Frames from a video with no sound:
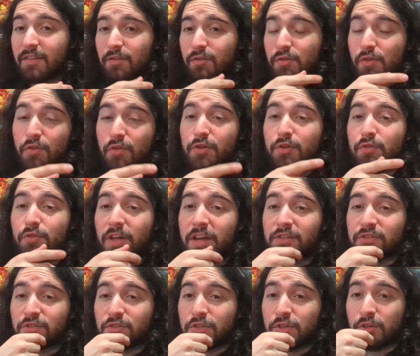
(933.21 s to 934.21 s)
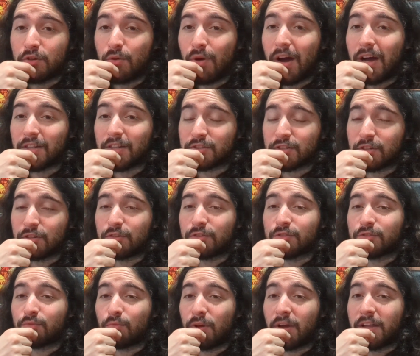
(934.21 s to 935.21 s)
It was the 2002
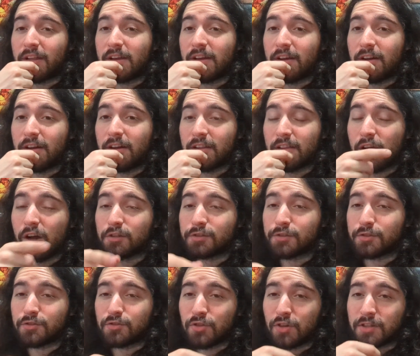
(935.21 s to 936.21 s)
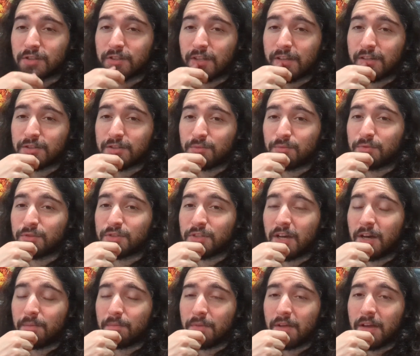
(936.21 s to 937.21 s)
Oscars when Lost in Translation was
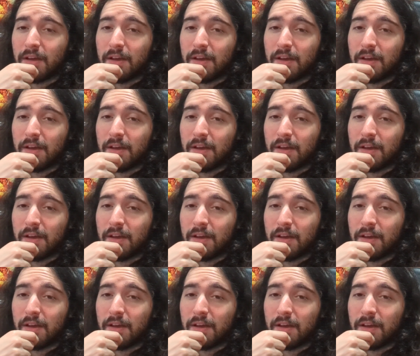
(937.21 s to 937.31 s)
up.